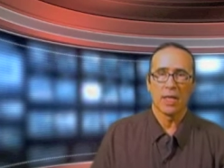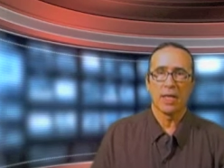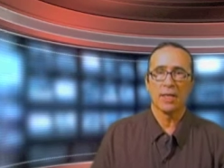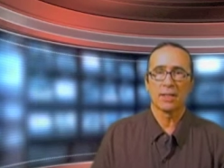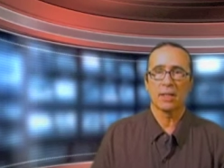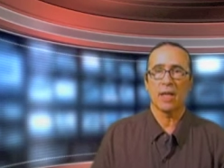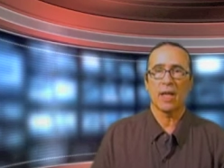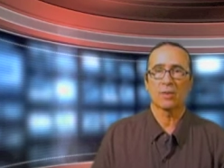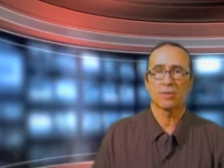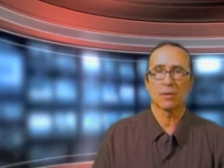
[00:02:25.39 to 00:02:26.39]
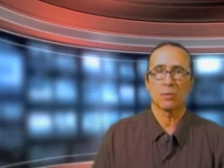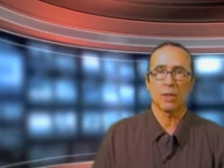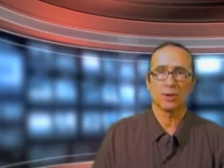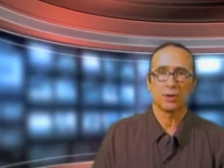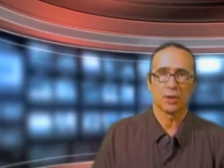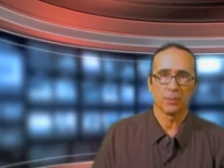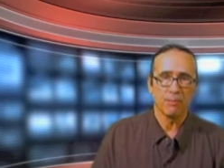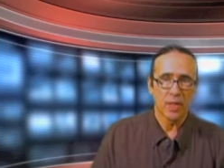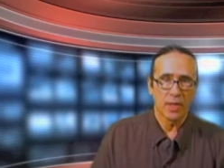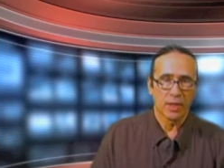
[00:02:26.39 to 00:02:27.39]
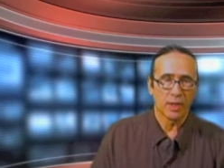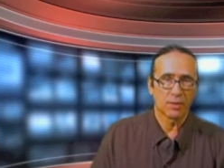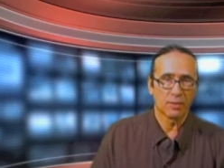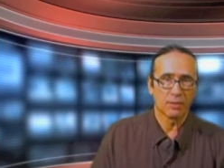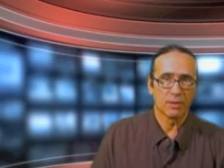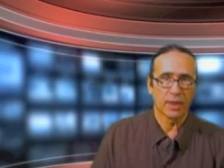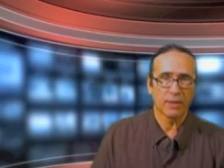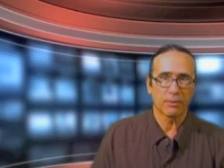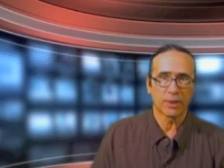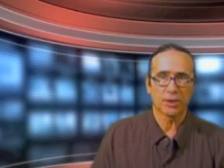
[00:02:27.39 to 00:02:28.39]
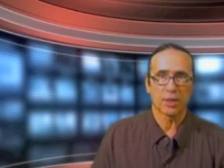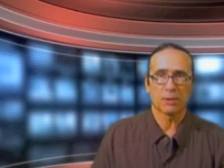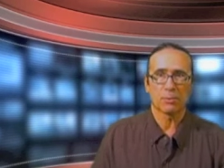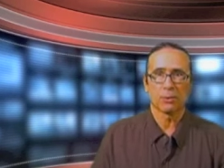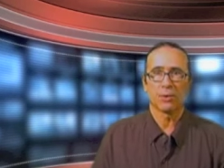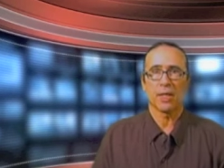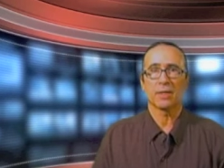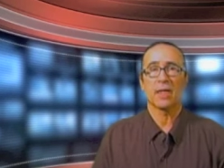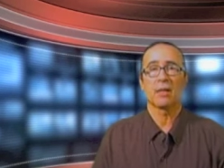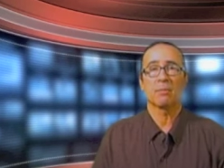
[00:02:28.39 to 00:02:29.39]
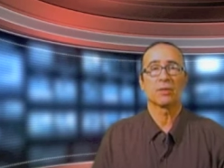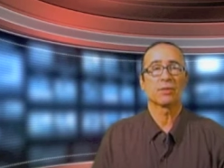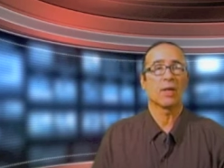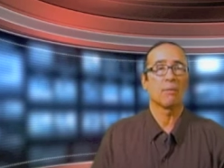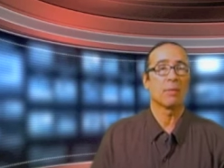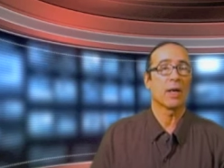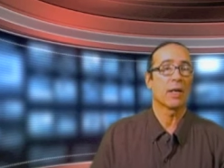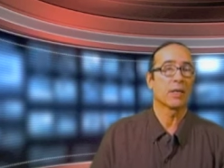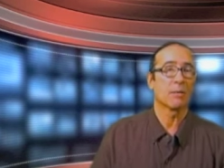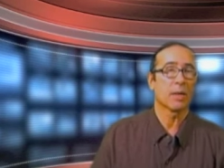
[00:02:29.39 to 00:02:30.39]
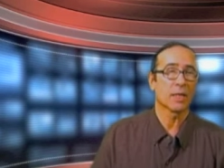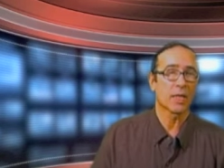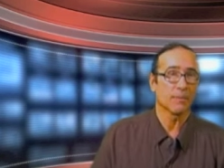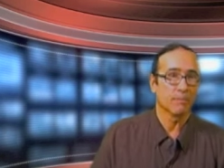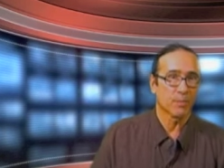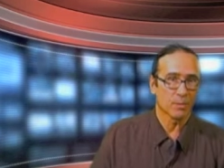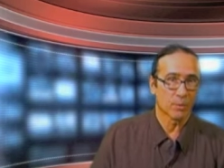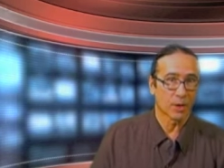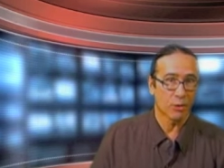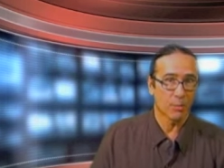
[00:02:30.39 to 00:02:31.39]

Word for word: and ask the question, is Newt Gingrich on a roll that can't be stopped by anybody but